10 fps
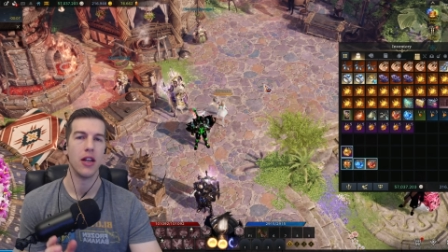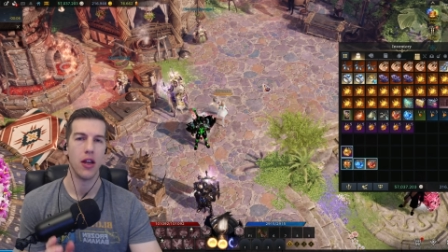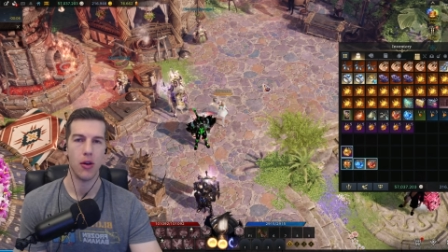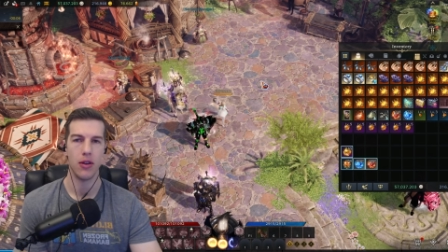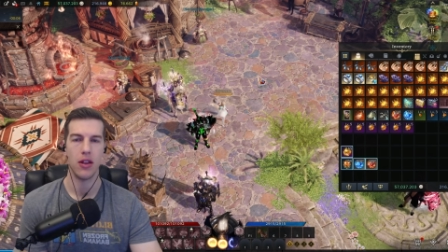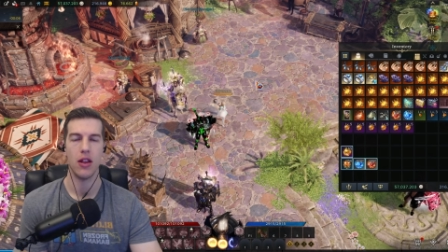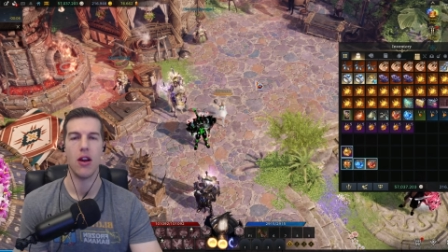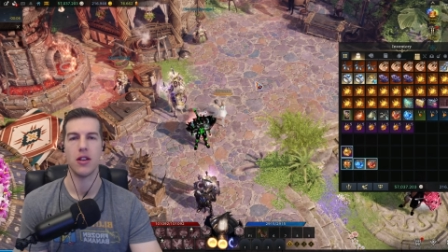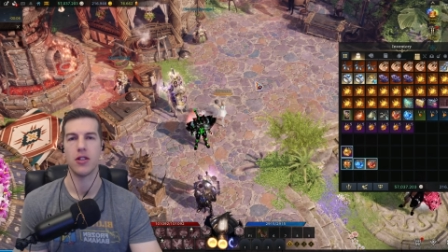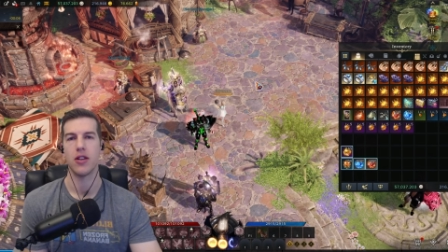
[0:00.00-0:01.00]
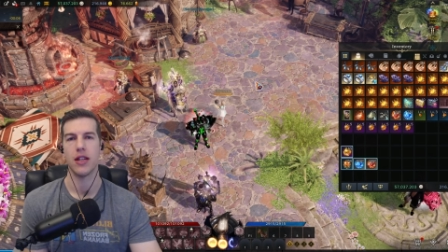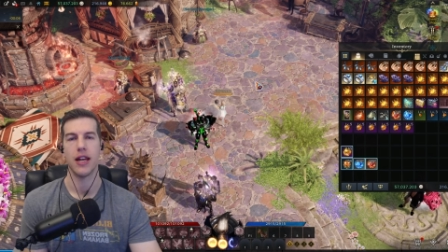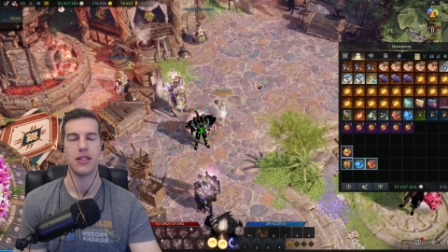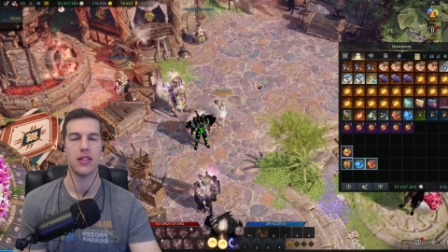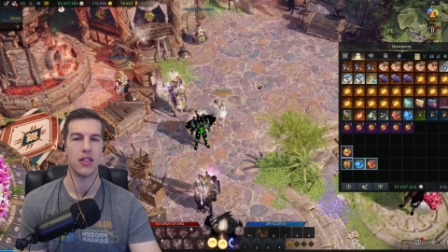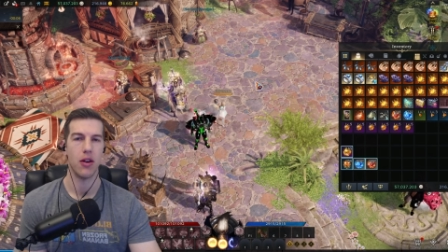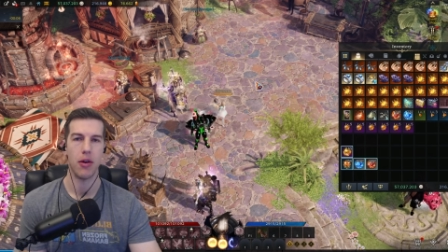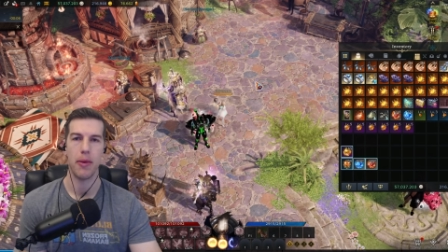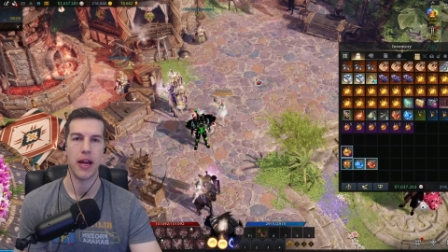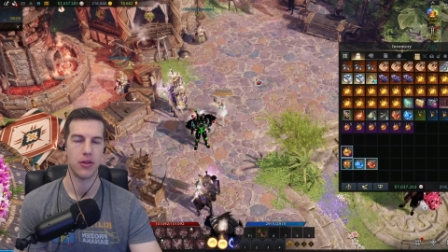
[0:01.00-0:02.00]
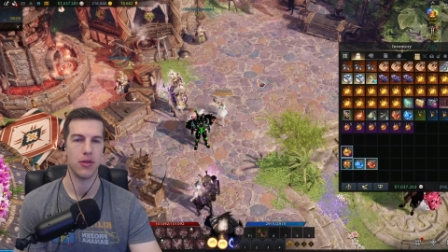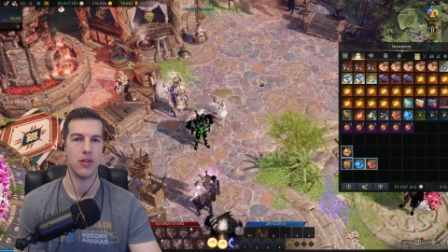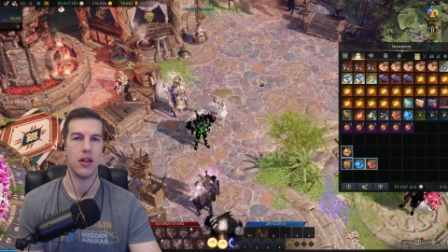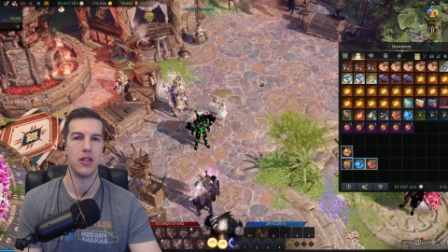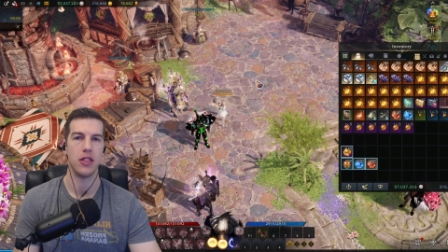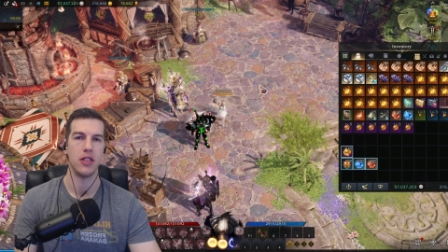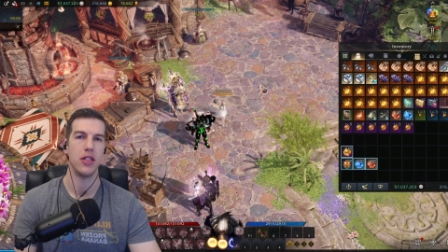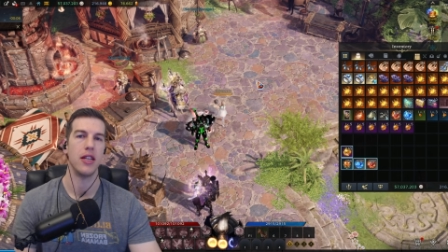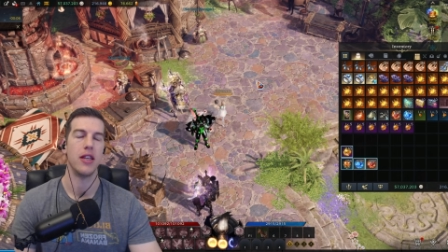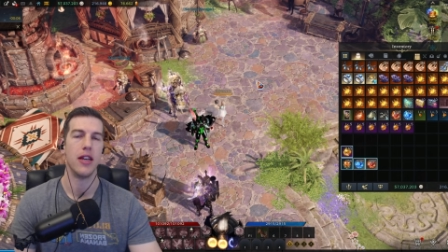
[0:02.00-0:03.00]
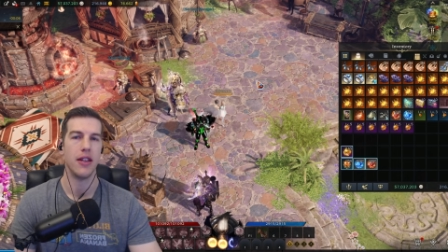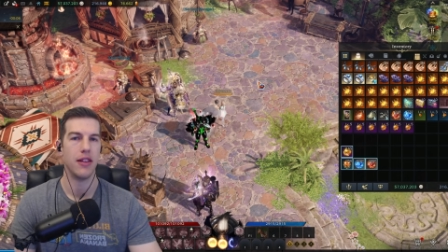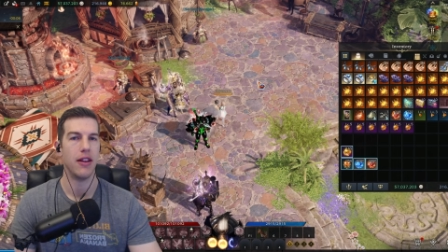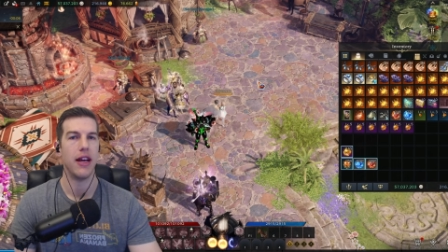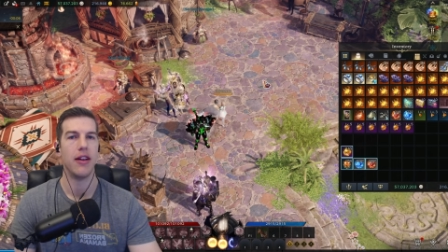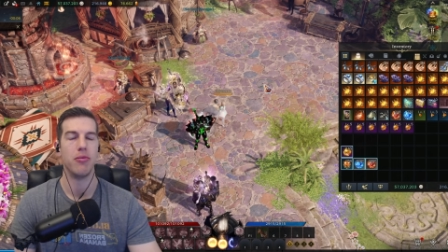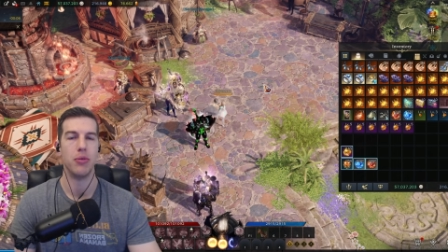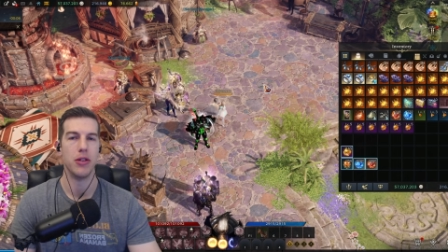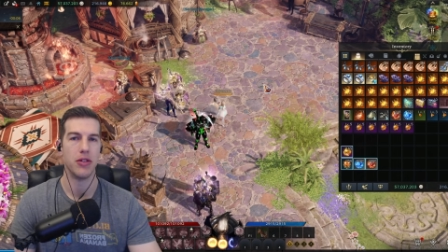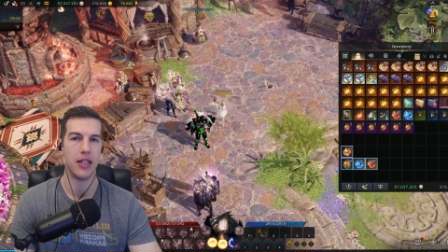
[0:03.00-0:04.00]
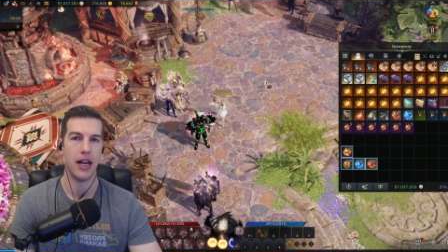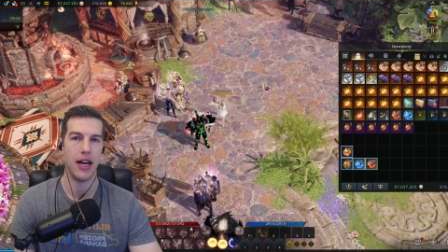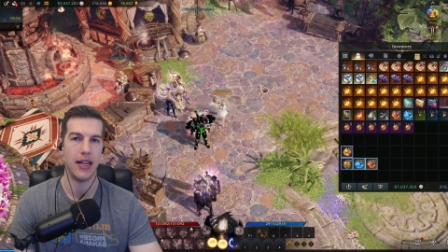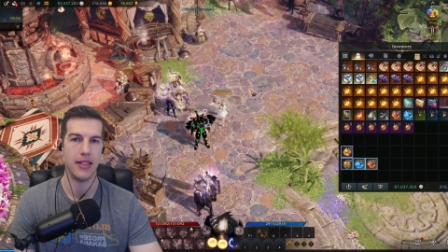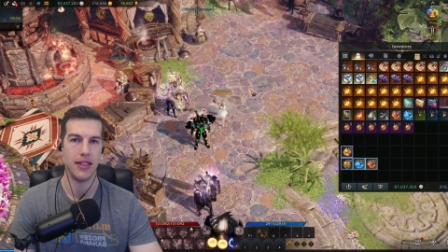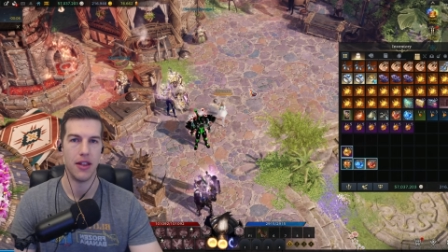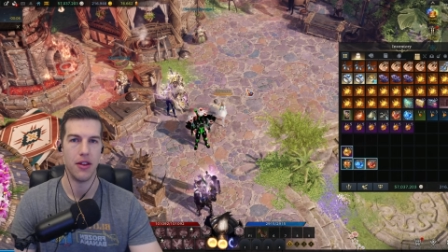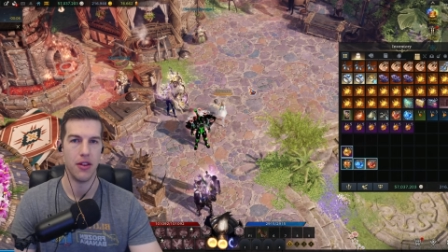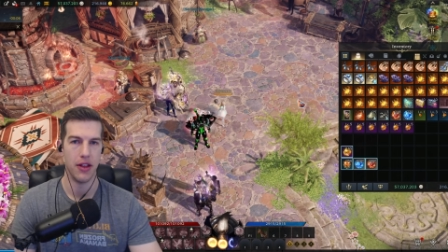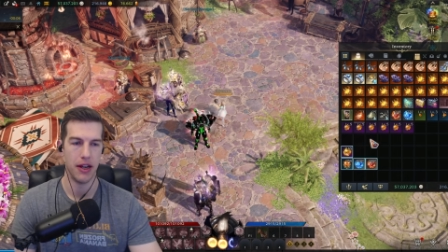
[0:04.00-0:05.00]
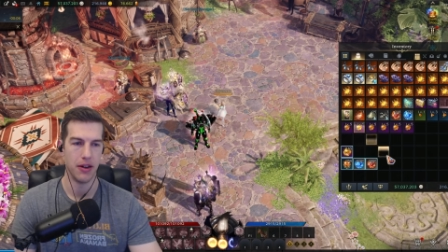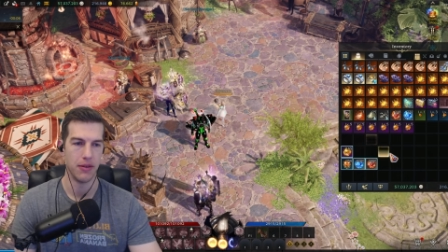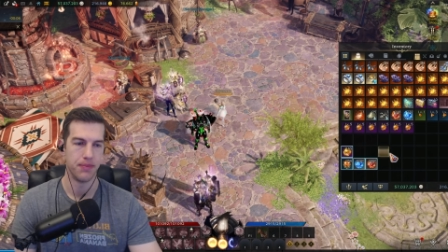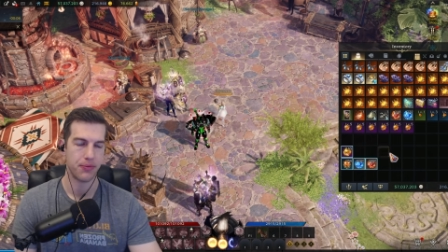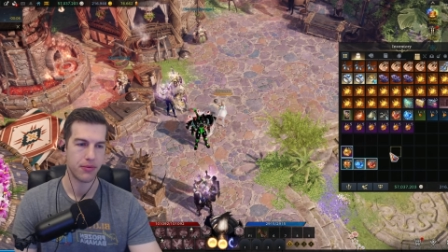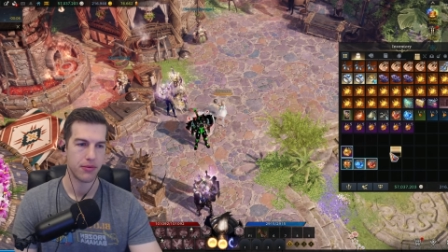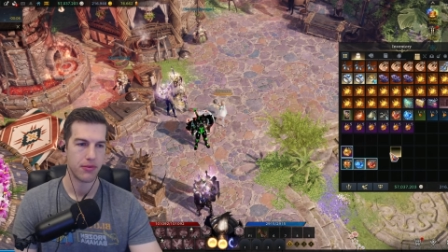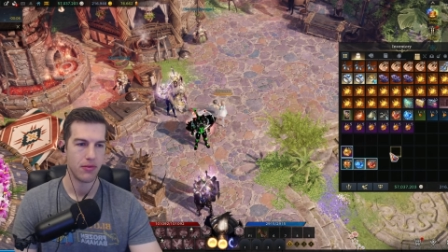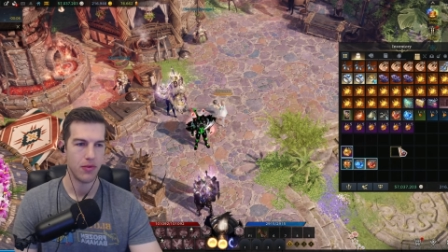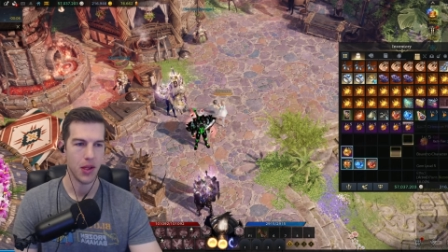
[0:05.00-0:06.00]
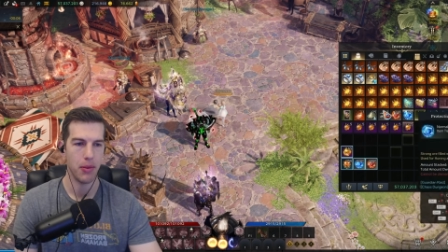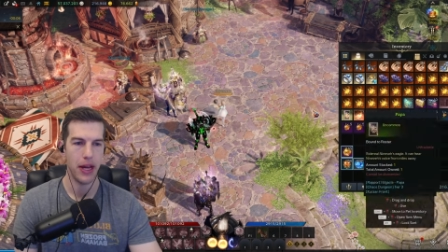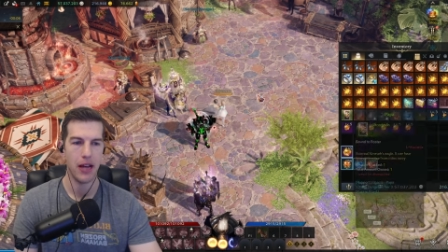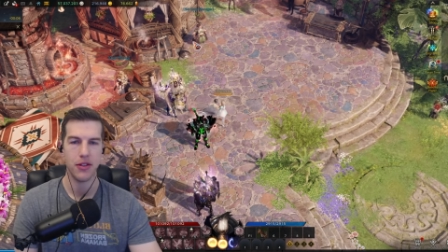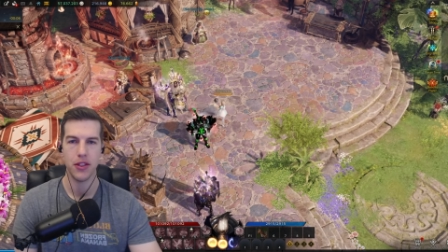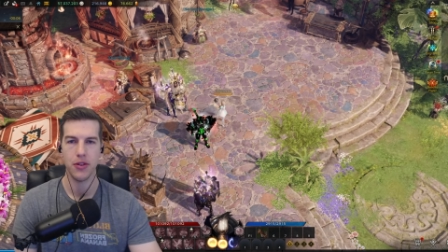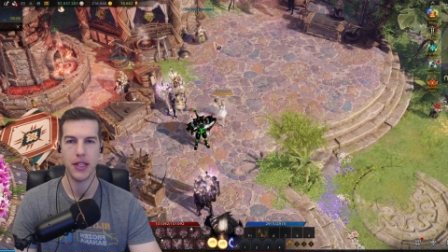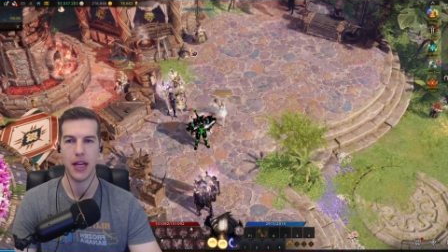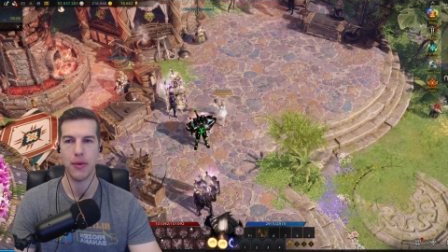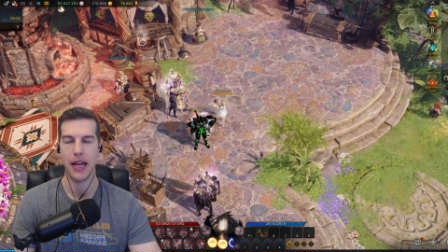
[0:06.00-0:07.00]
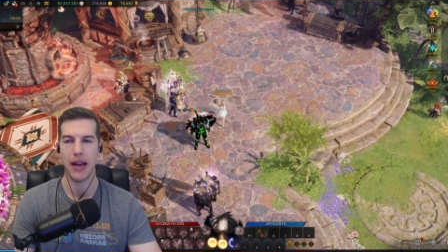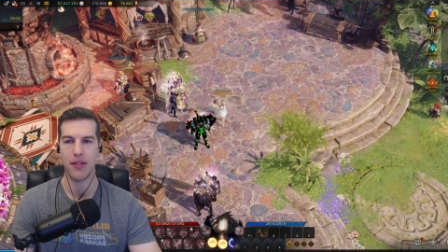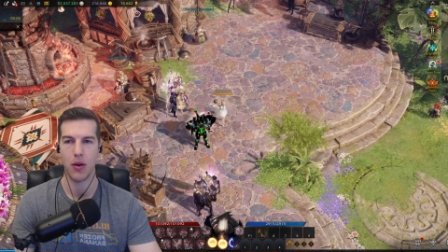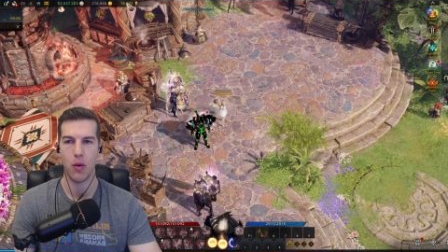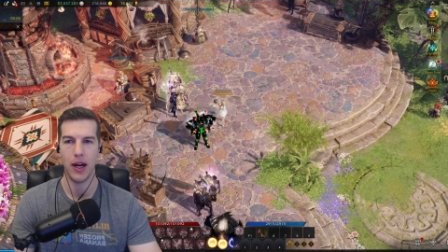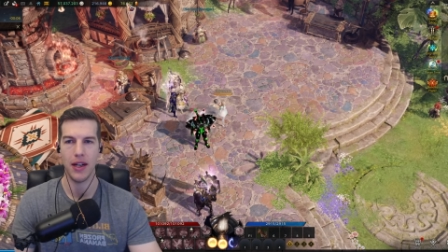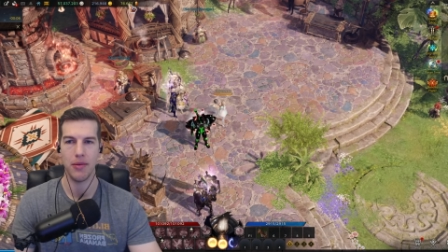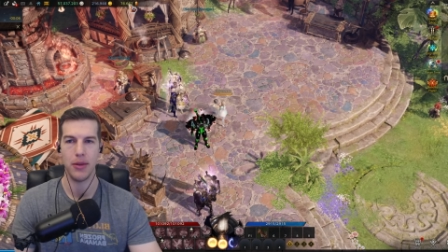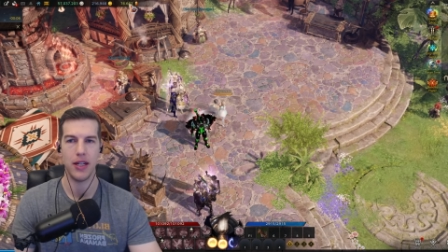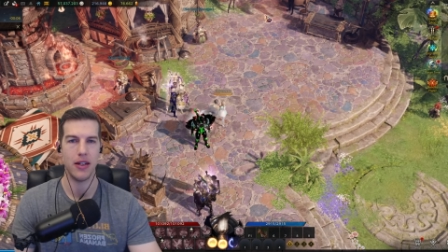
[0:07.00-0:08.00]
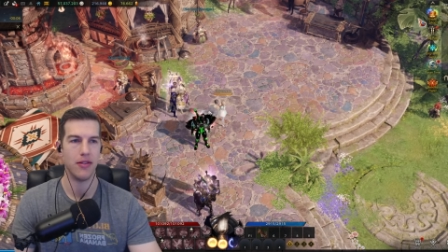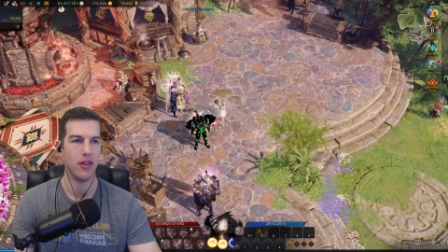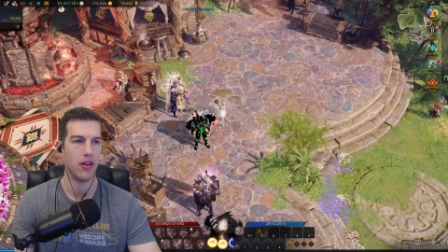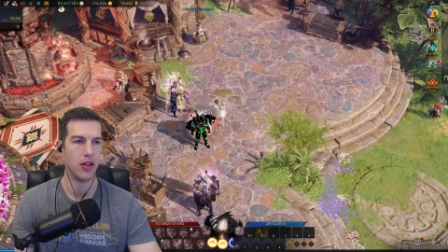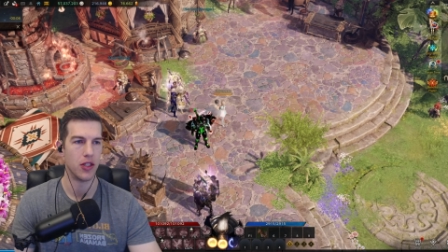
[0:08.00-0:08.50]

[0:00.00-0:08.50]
go to the Lost Ark Nexus, go to maxroll.gg, they'll have build guides there. But after doing that, we have quite a bit of honor